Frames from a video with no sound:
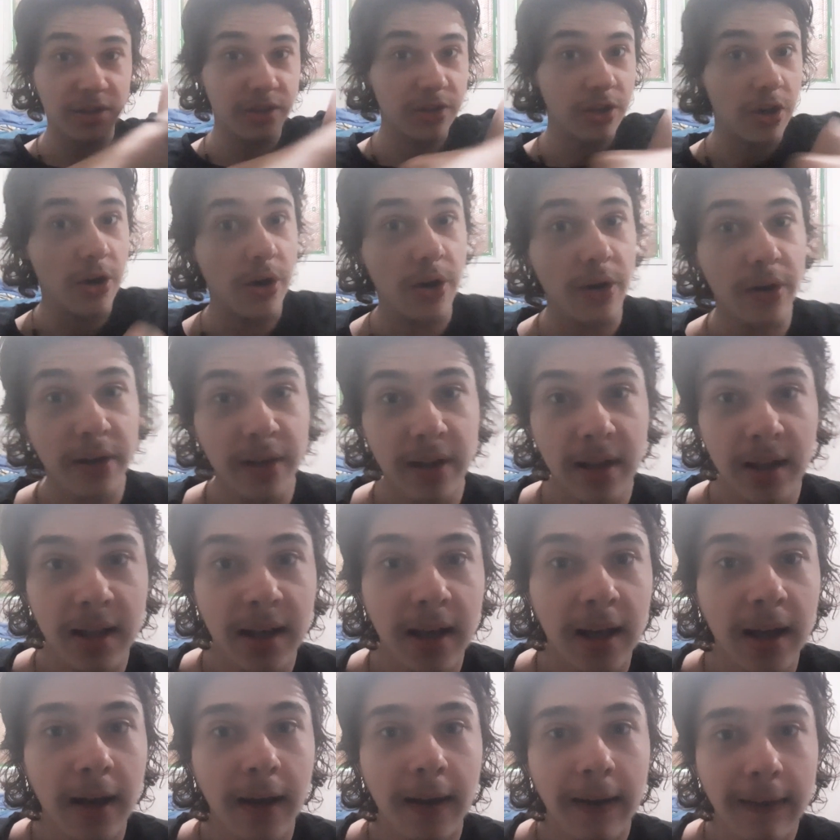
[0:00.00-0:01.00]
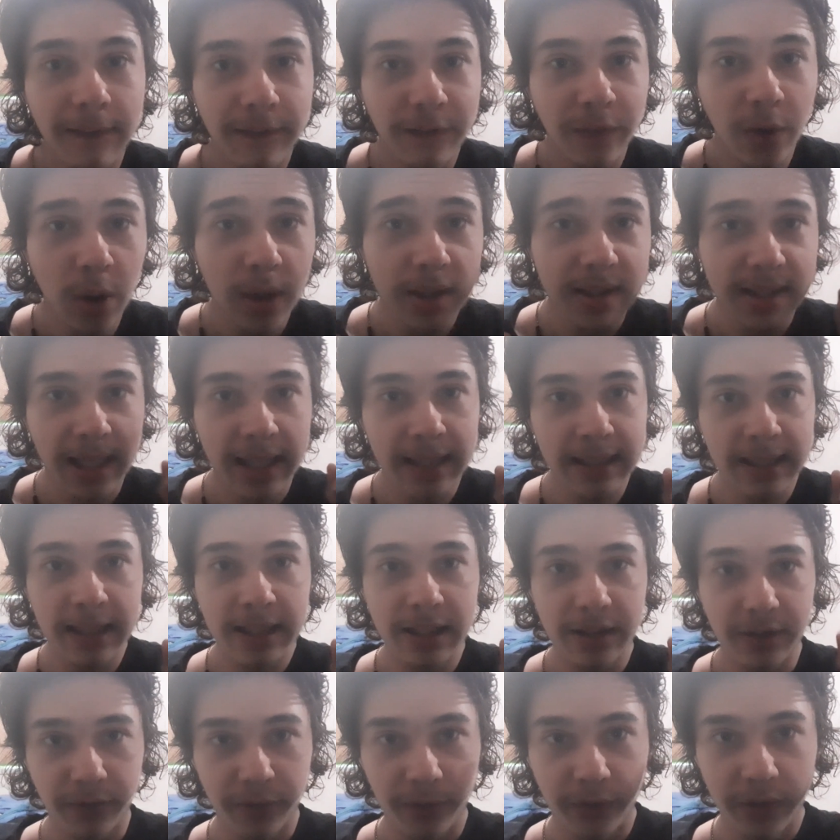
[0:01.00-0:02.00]
turn. First, I needed
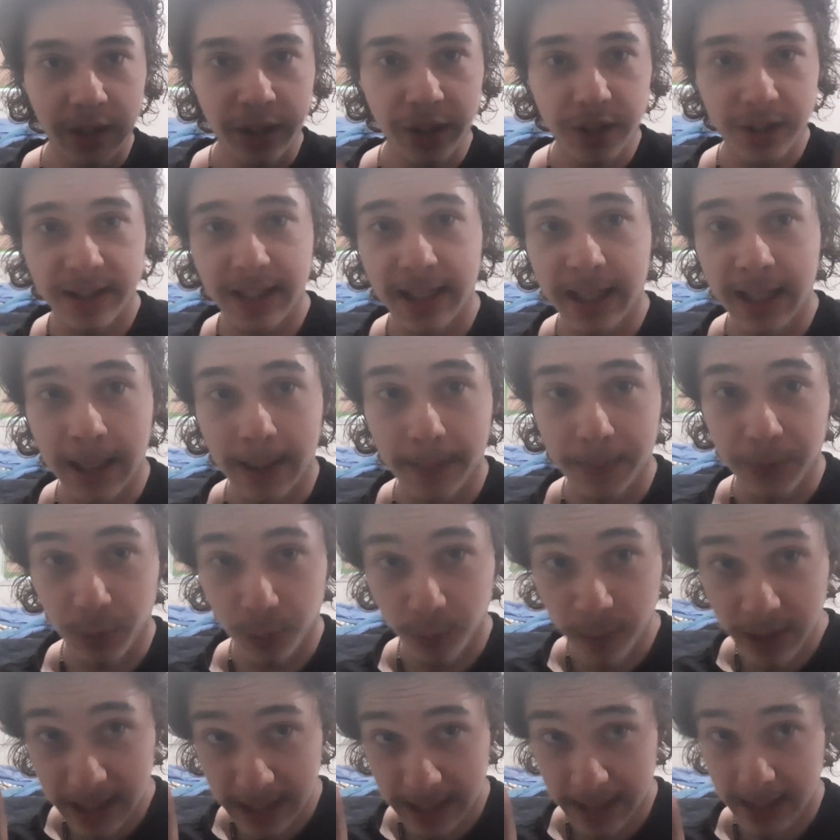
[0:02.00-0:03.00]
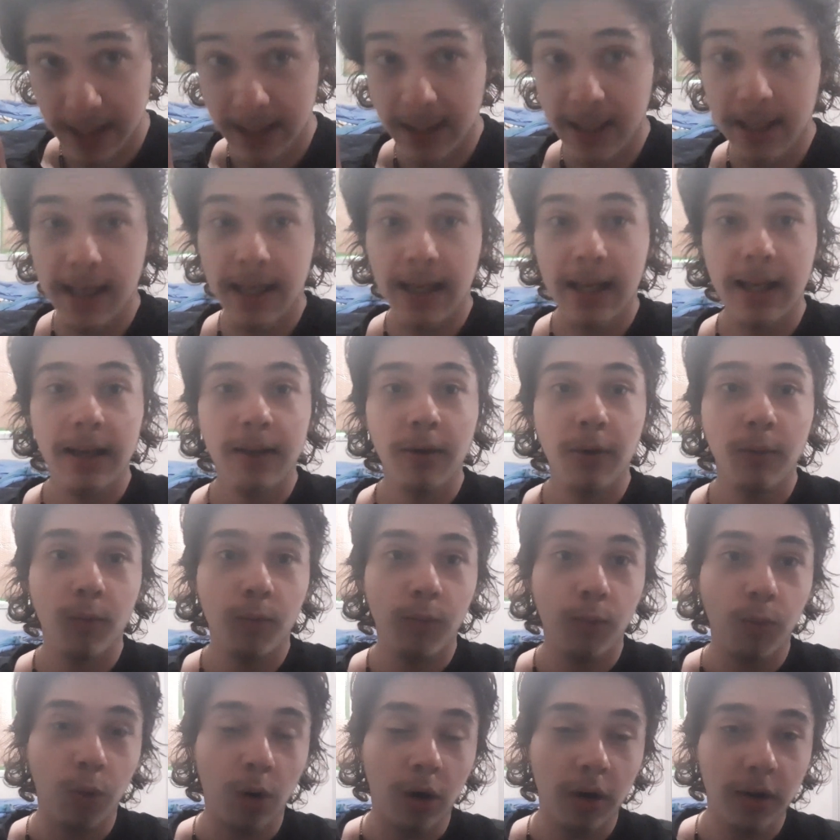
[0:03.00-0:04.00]
to finish setting up the rig.
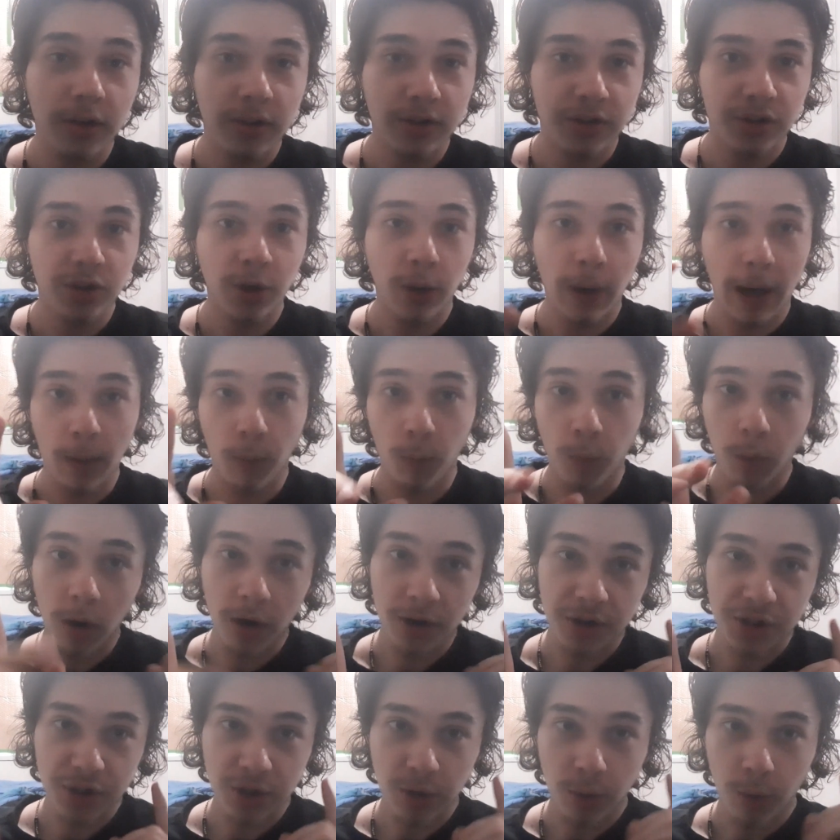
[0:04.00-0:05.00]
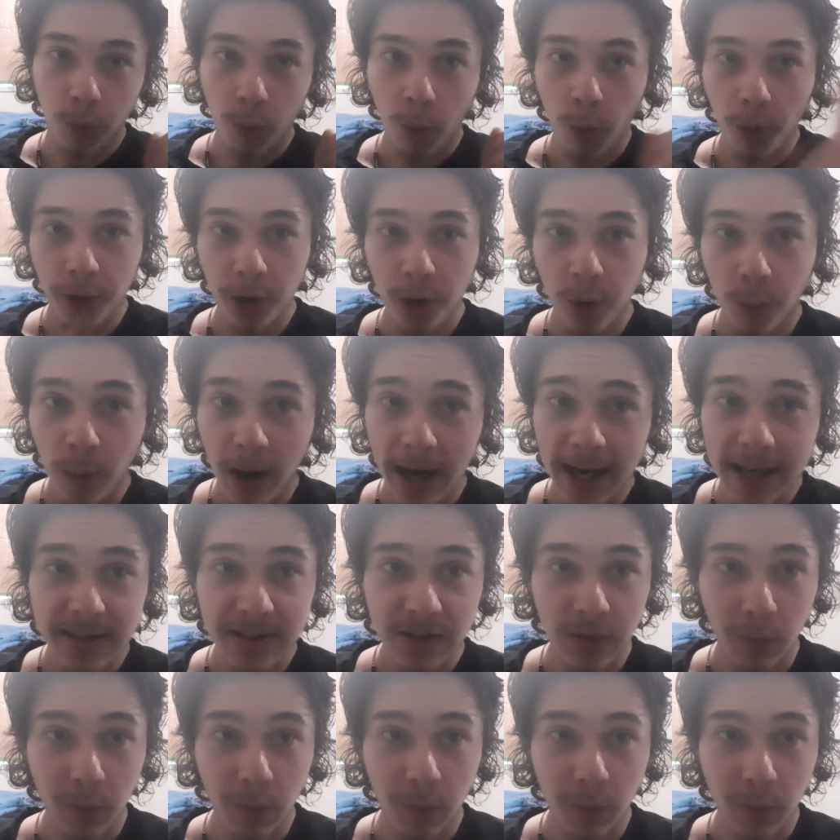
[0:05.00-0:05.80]
So I watched auto weights